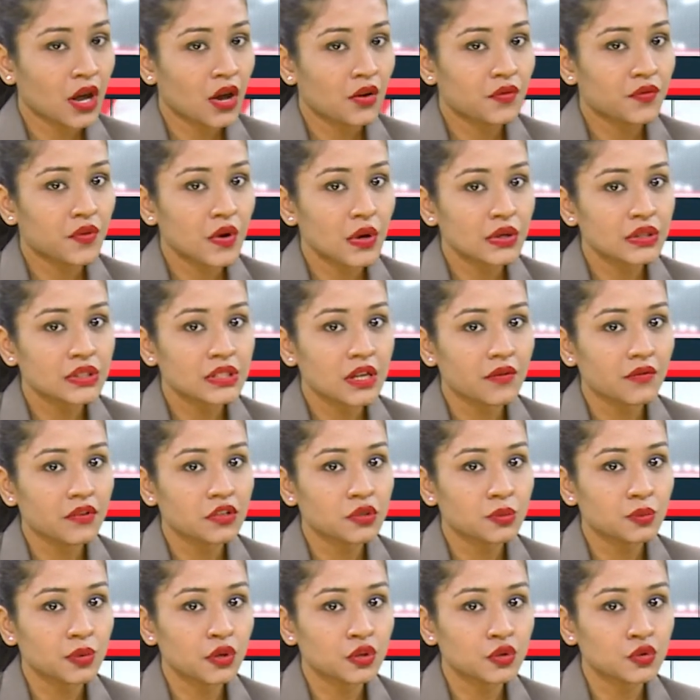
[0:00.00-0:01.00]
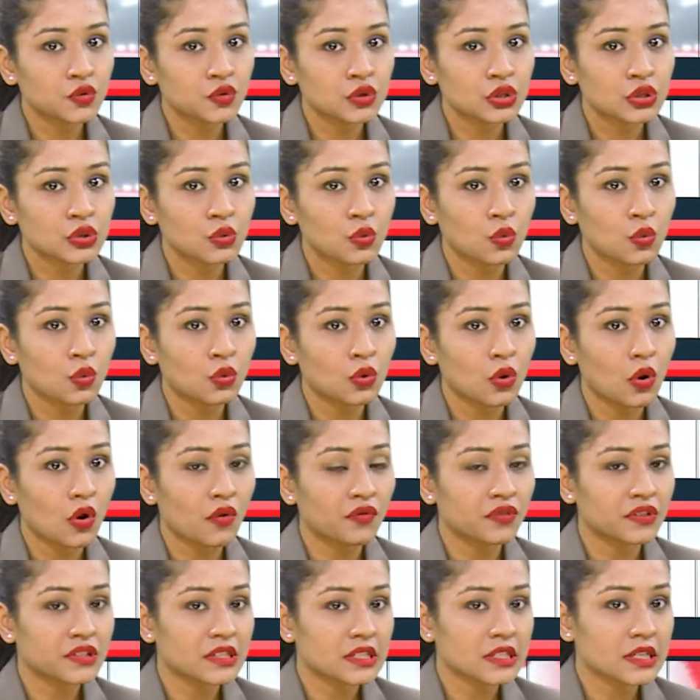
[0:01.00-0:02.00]
first ever spiritual school
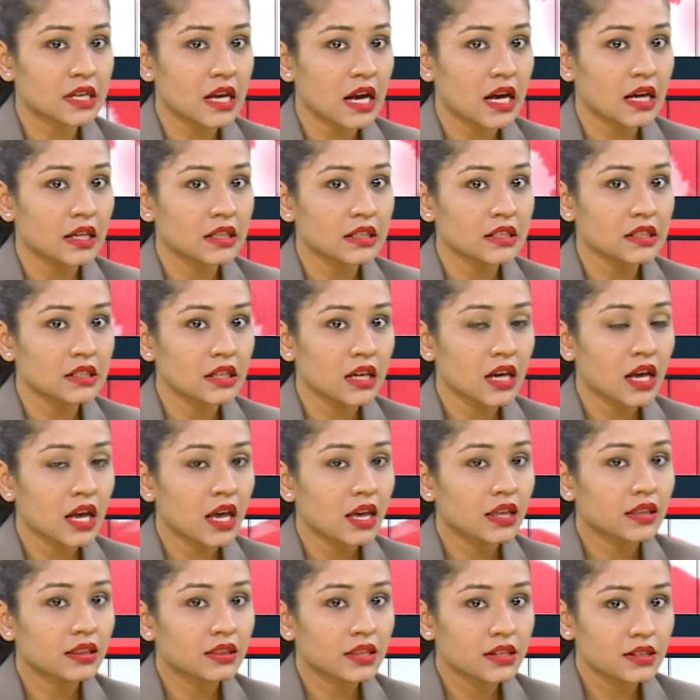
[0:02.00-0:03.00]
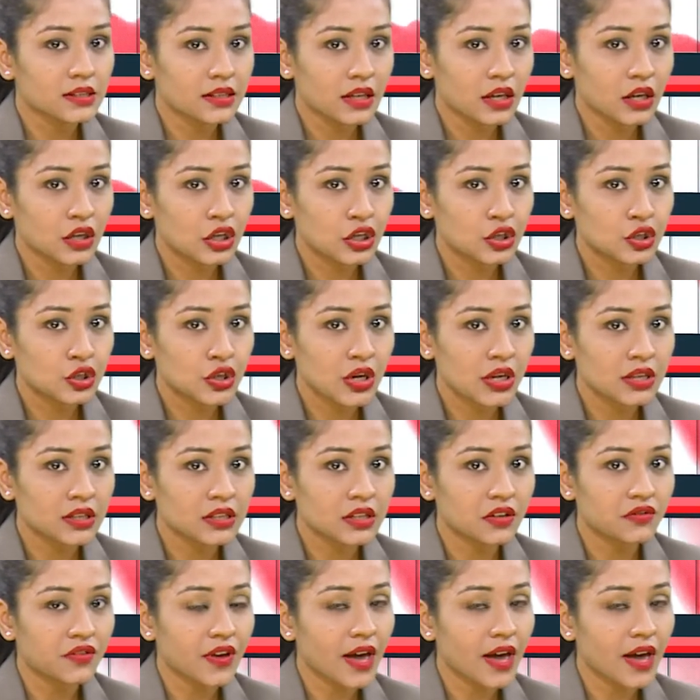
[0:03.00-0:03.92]
of its kind this initiative